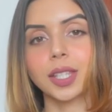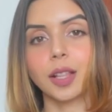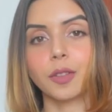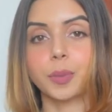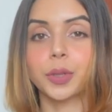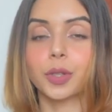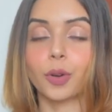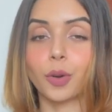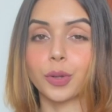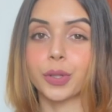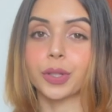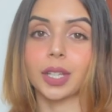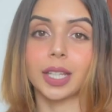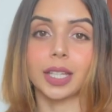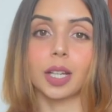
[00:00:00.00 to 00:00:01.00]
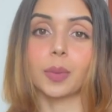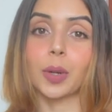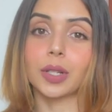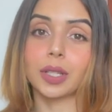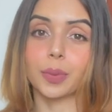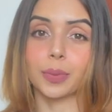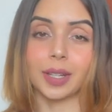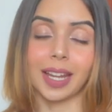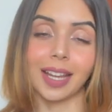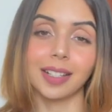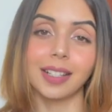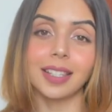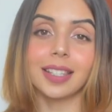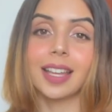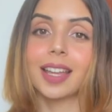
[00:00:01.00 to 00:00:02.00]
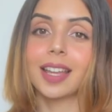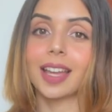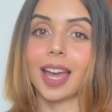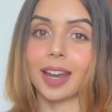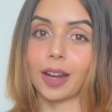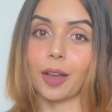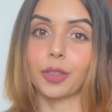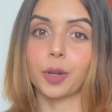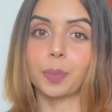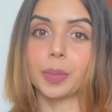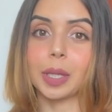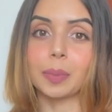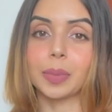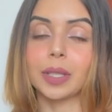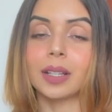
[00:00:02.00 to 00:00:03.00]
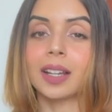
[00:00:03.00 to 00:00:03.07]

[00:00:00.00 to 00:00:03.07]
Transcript: but you're also thinking about someone else and other people,